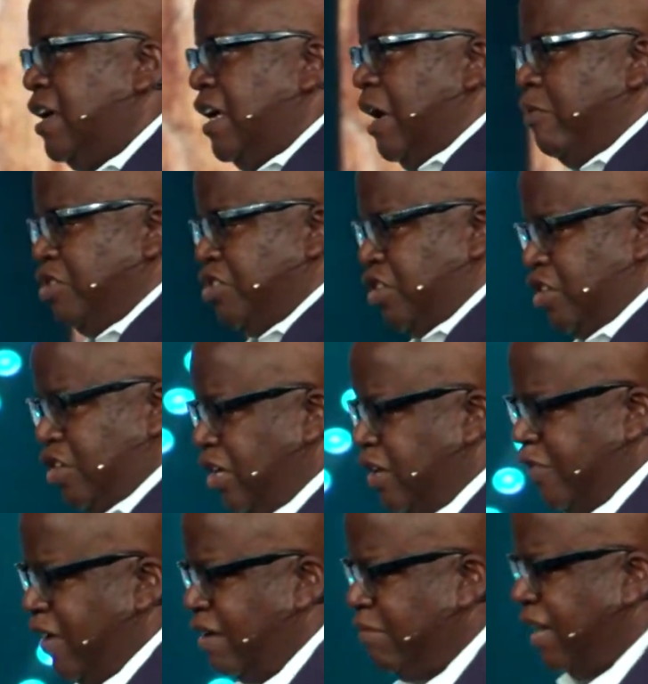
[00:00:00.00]
it was a good
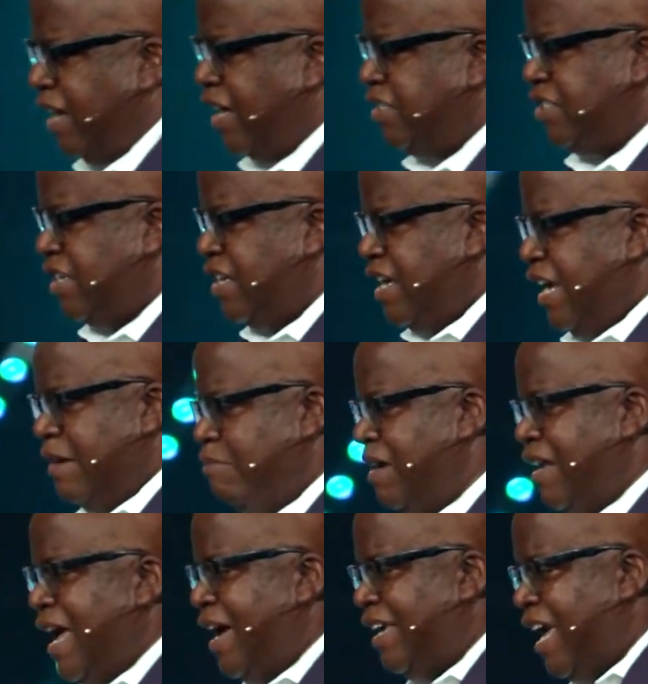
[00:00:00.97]
thing because it
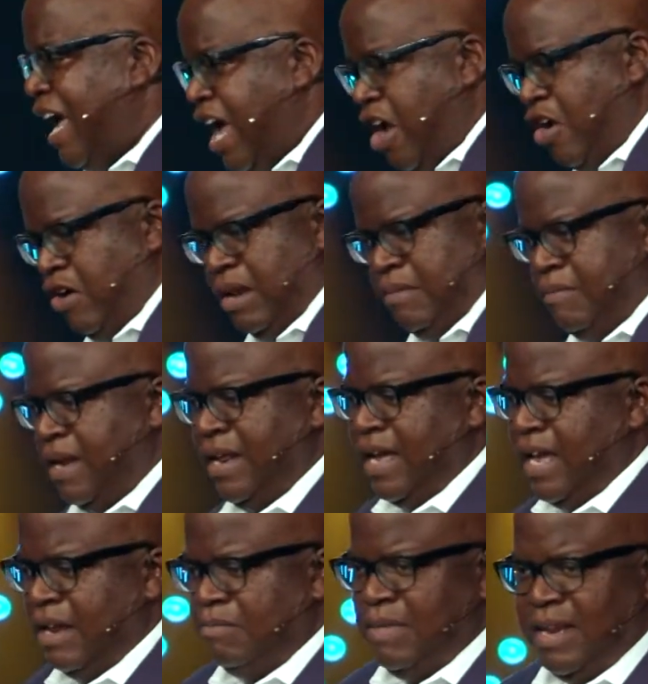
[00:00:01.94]
meant I cared.
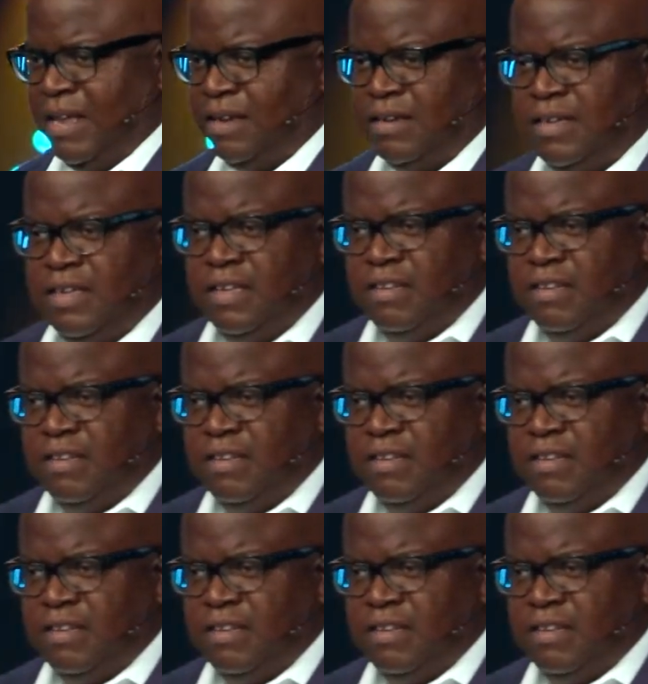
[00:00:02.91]
It